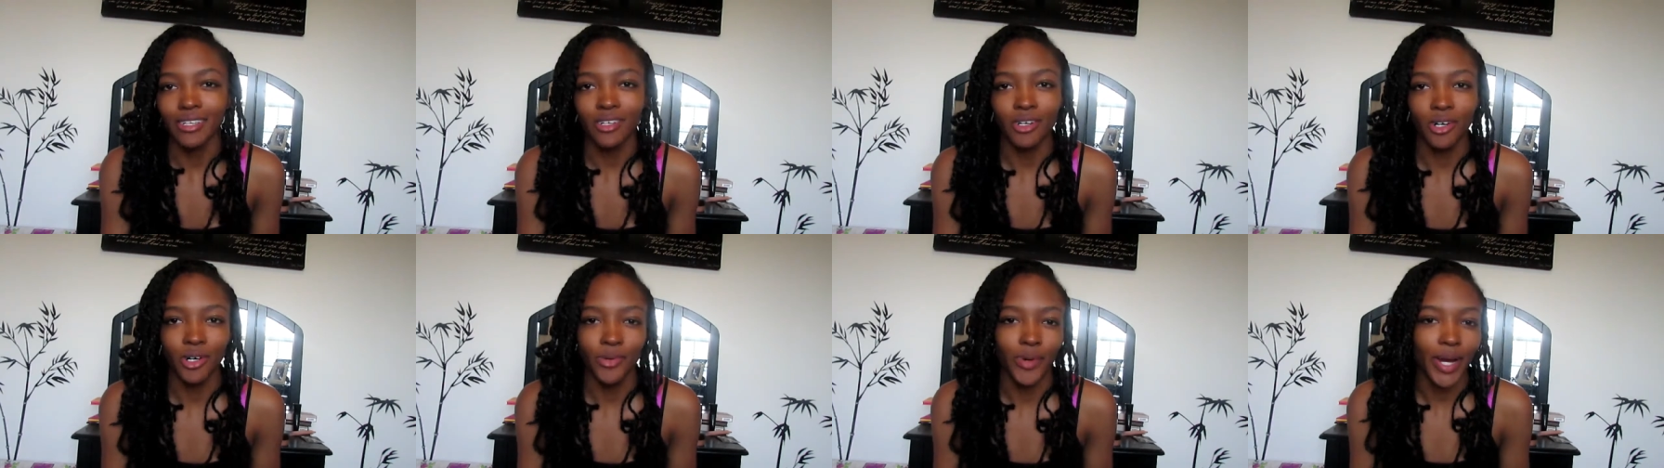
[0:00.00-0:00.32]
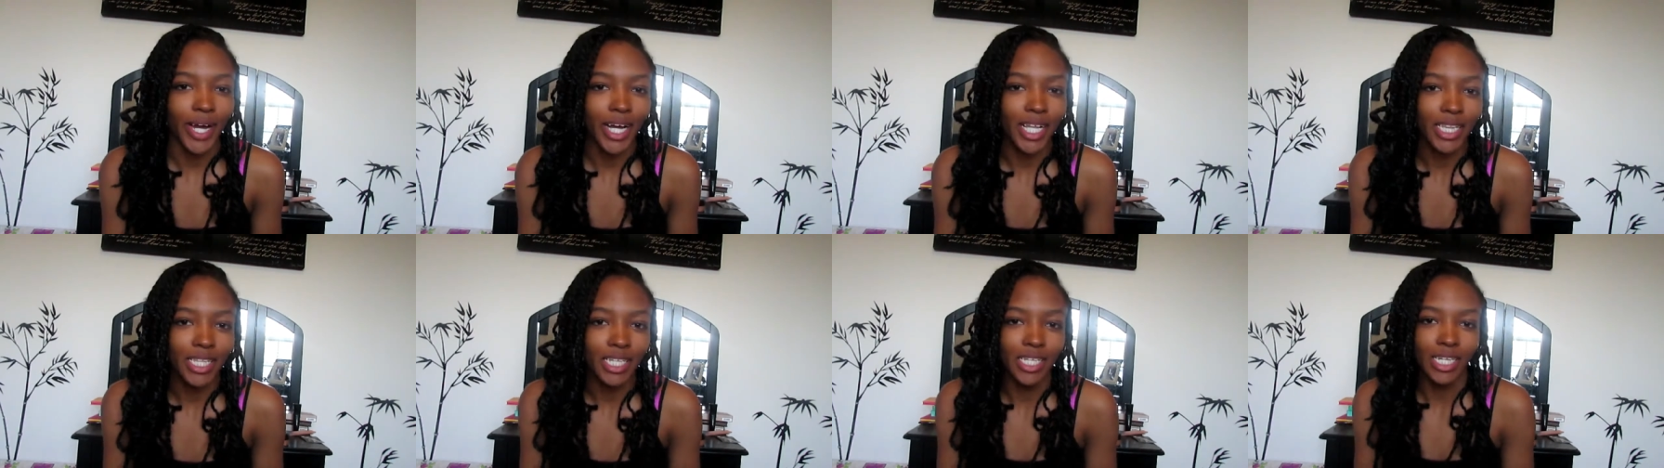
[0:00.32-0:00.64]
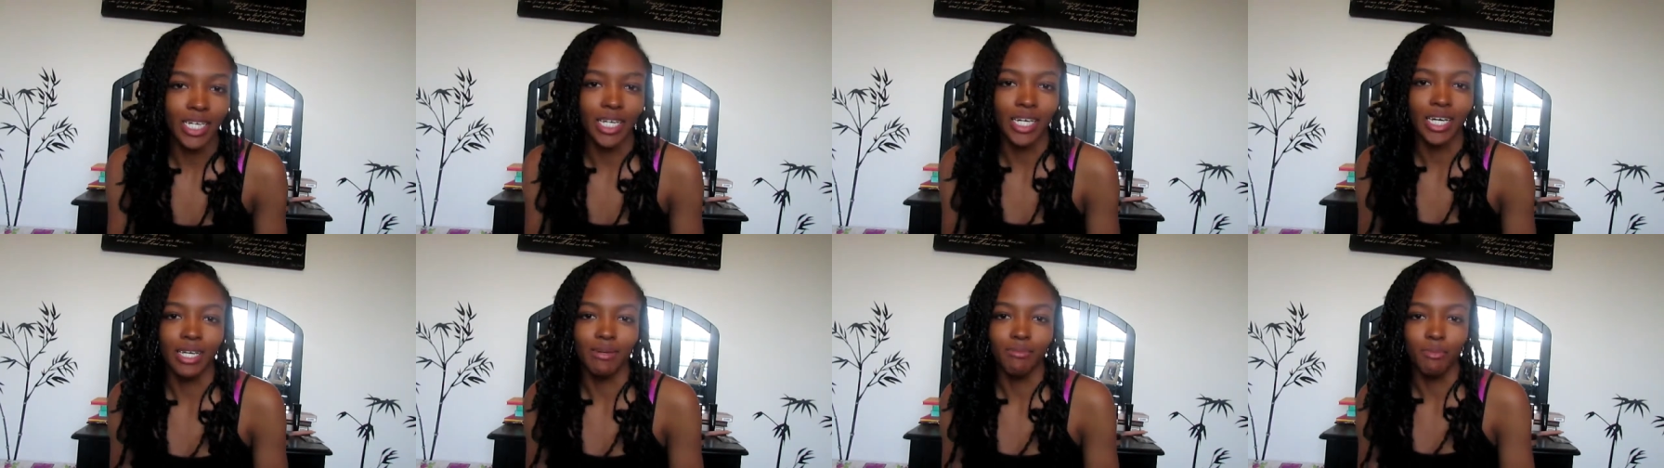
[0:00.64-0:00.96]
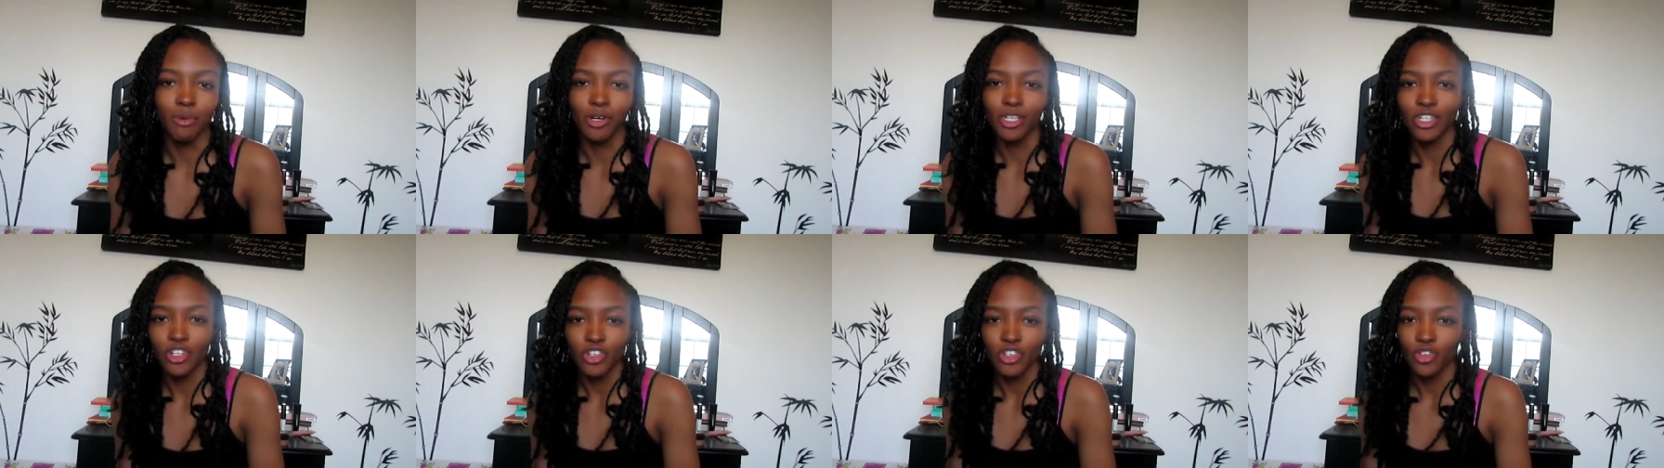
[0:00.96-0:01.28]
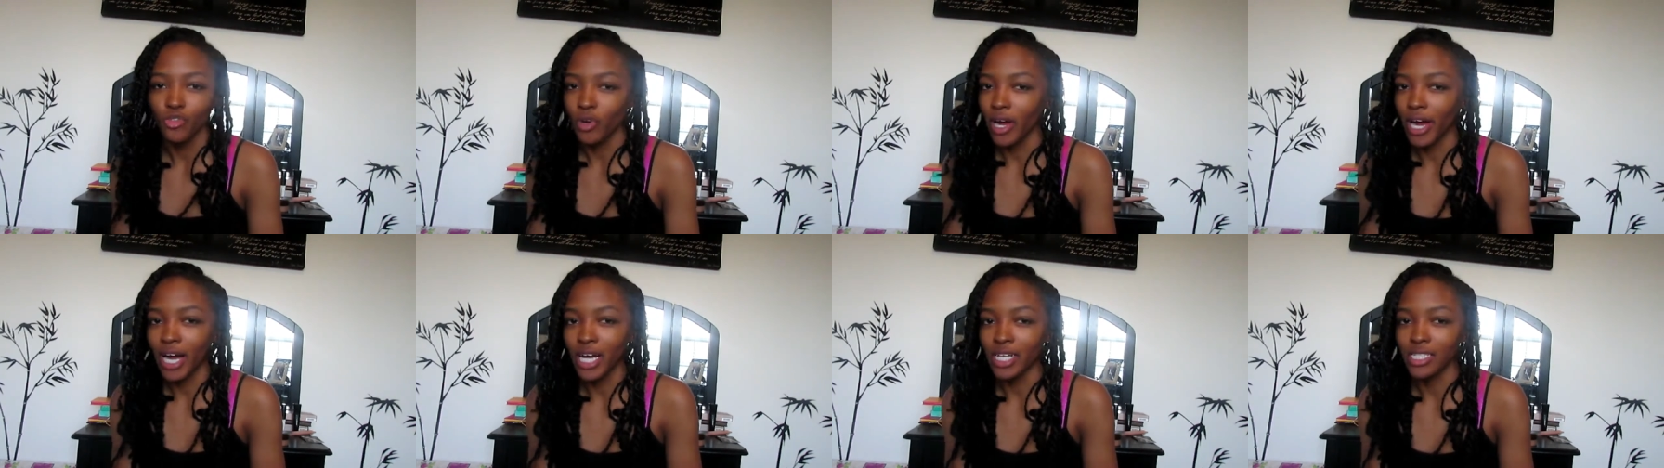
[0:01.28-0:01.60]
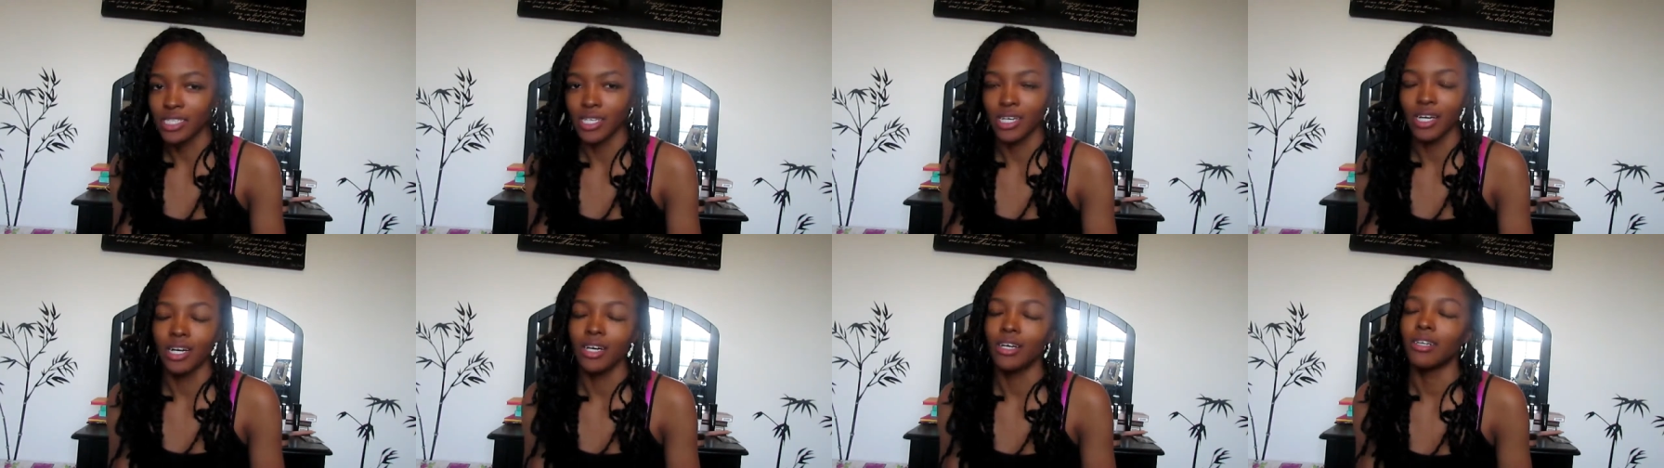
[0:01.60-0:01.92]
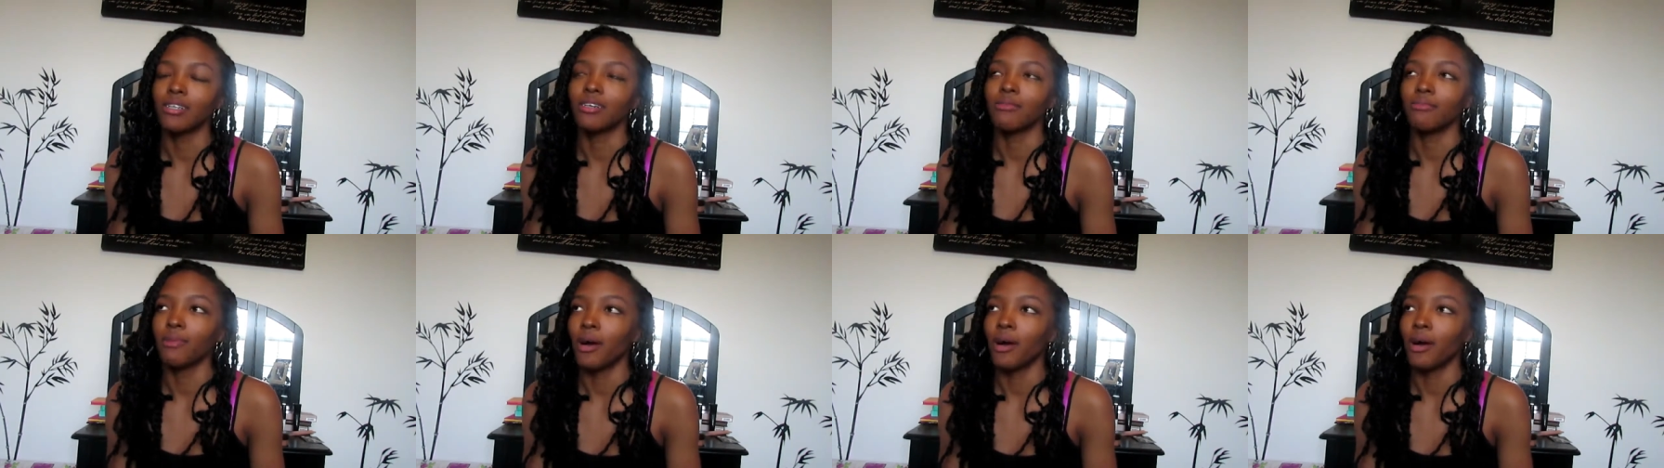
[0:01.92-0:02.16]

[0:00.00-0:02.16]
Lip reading: correctly and moisturizing under